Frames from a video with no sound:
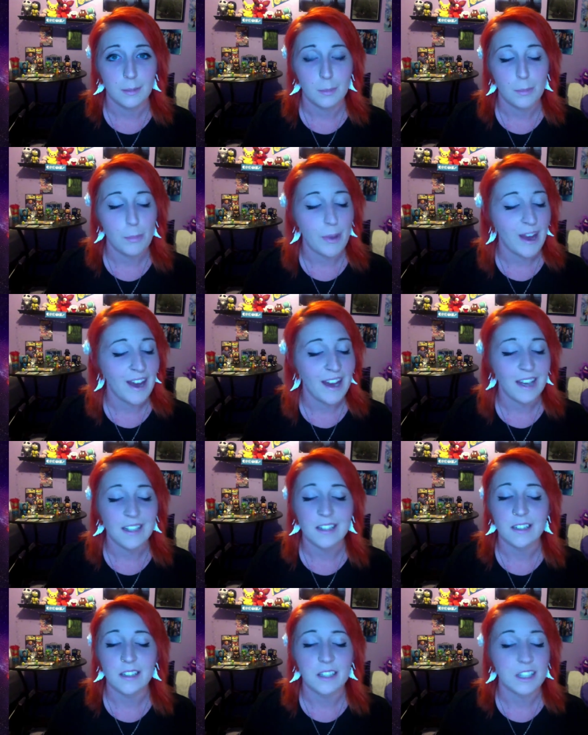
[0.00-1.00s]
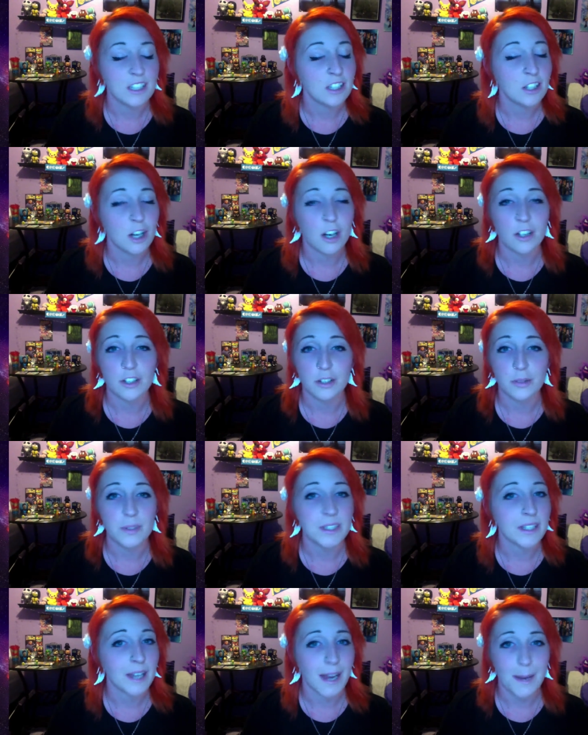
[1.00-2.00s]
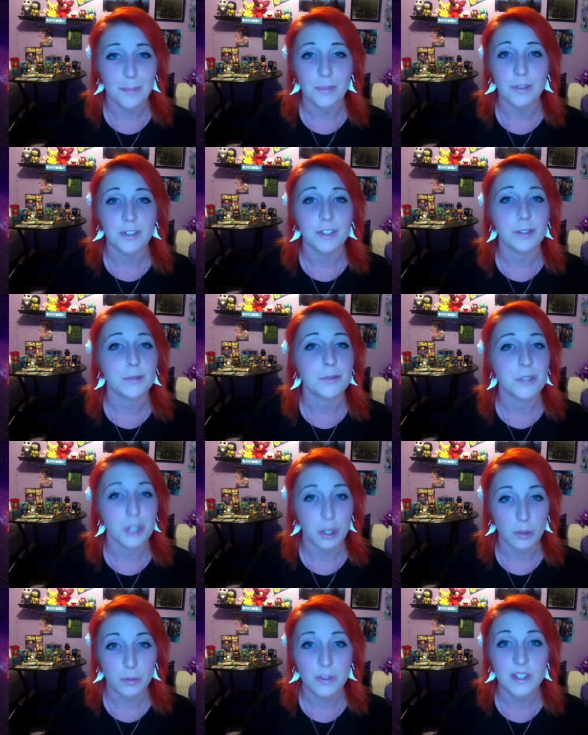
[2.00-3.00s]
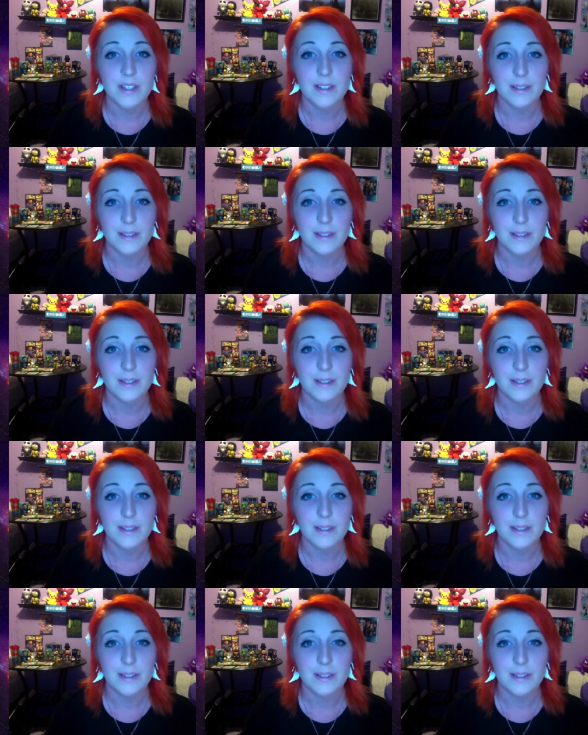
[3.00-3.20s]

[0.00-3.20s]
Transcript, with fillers: bad Leonardo DiCaprio jokes.